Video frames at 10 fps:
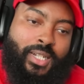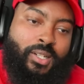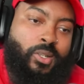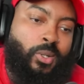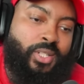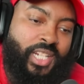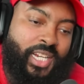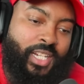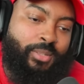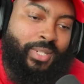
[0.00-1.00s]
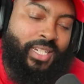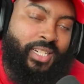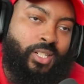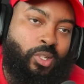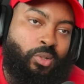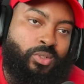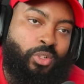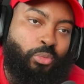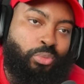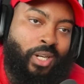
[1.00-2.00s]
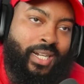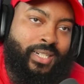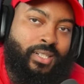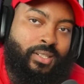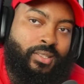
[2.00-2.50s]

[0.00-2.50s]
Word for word: Oh, damn. I didn't know. So Brock,